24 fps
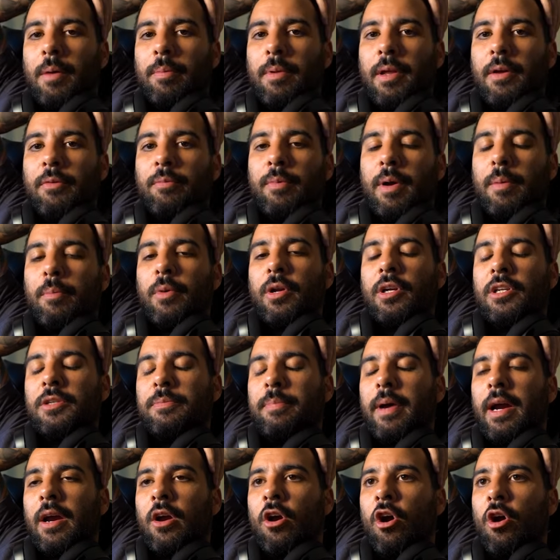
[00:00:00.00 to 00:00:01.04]
I play with my buddies
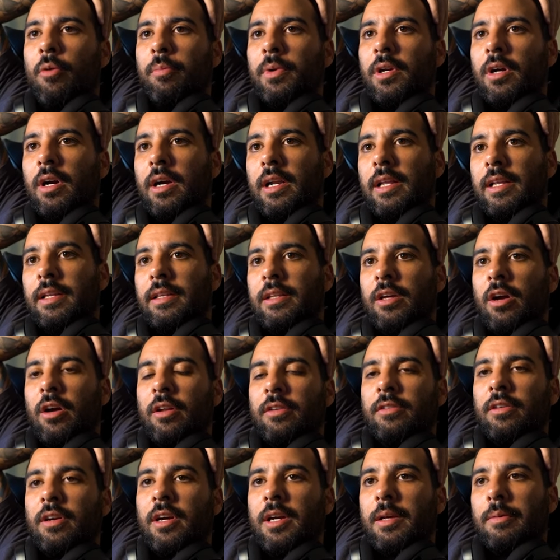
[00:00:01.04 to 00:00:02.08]
back home in Ireland the
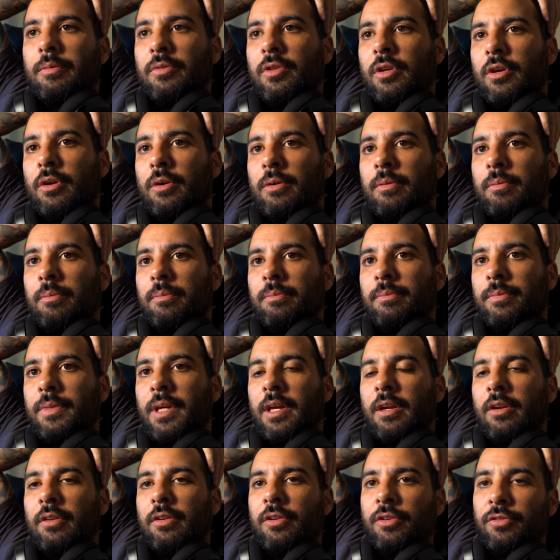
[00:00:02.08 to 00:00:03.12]
odd time, so I'm
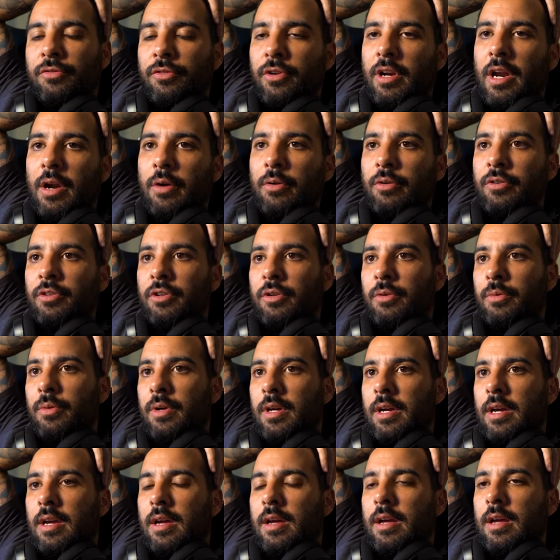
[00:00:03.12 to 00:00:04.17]
get on this for an hour or two.
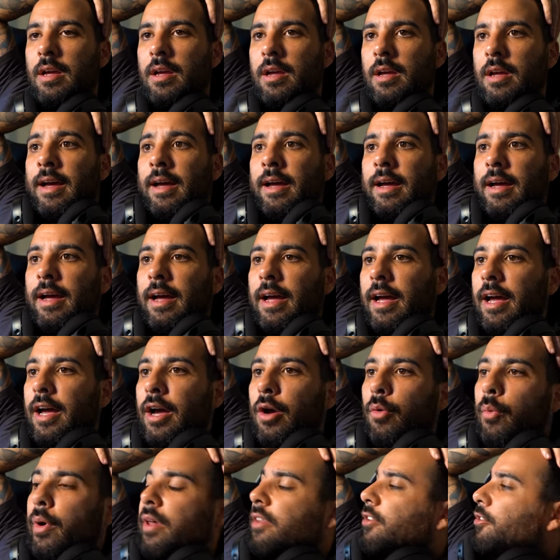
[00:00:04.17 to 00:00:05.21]

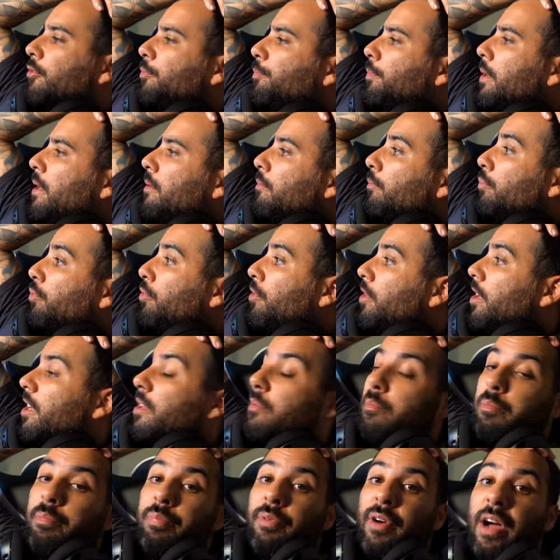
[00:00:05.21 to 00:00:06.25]
Uh, weather's been
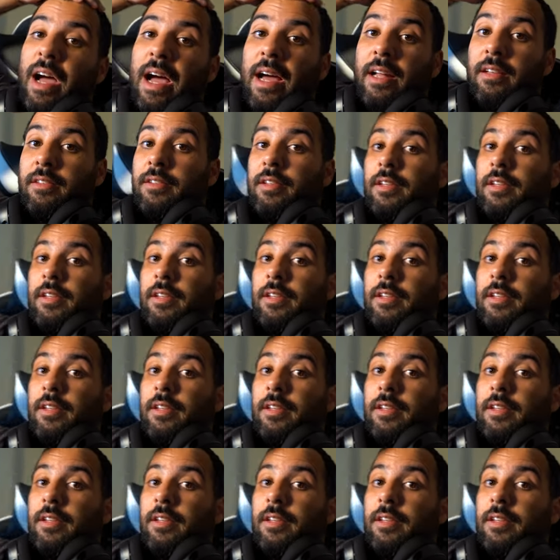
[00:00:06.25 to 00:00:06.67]
pretty bad